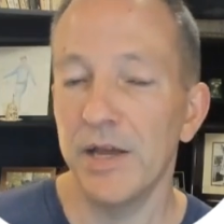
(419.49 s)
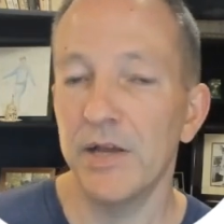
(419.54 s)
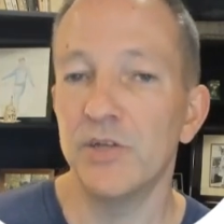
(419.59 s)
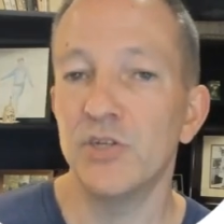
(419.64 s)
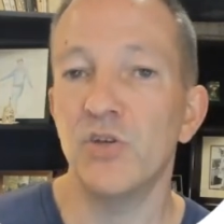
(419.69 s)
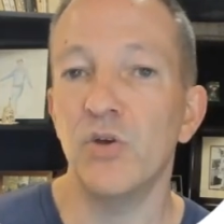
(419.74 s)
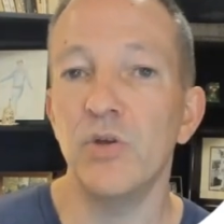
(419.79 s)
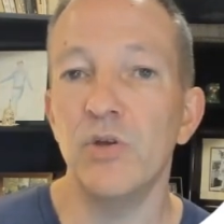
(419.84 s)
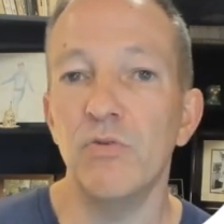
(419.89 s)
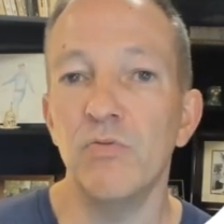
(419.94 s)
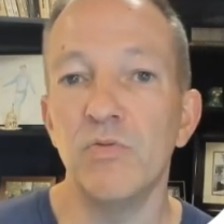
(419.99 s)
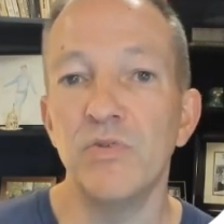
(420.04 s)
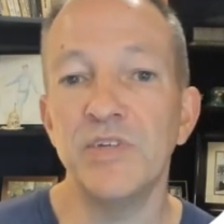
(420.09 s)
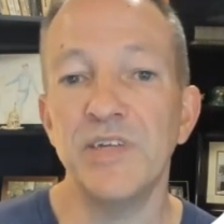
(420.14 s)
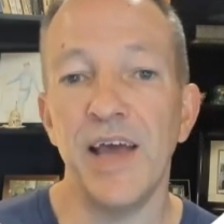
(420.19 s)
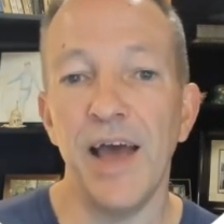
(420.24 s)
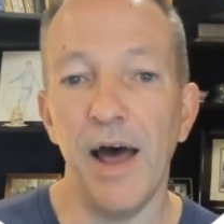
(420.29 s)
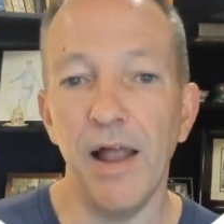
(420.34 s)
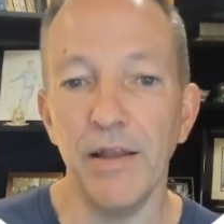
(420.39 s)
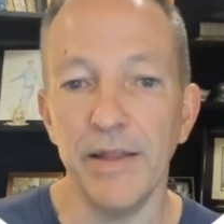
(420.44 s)
So you
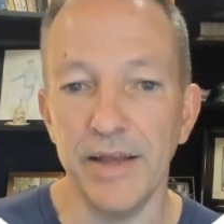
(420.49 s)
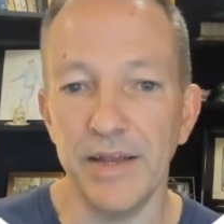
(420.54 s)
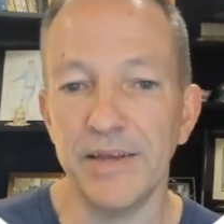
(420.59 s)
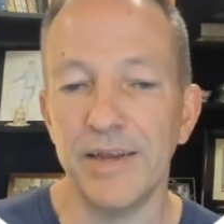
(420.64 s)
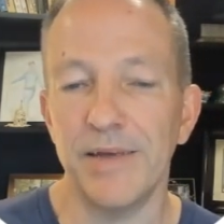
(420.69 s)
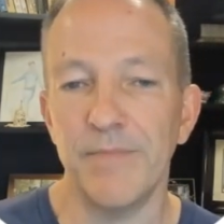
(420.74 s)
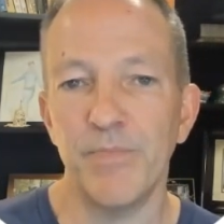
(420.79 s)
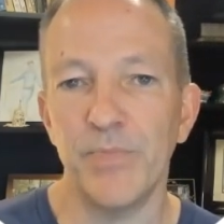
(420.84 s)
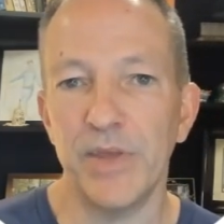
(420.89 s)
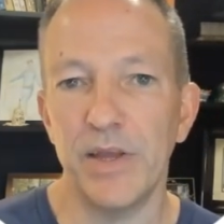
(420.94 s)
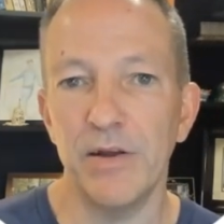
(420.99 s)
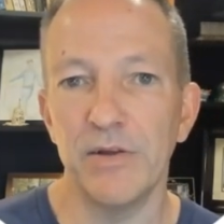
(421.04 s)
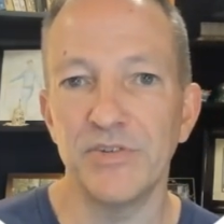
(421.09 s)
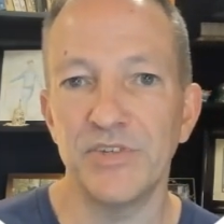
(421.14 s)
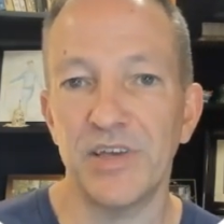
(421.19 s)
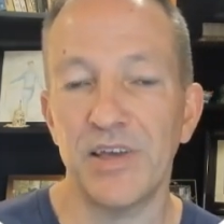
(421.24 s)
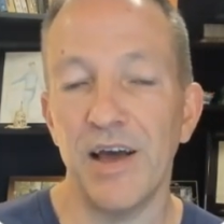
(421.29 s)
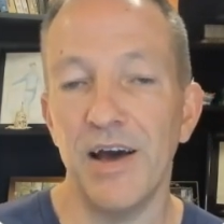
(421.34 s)
tell it, here's the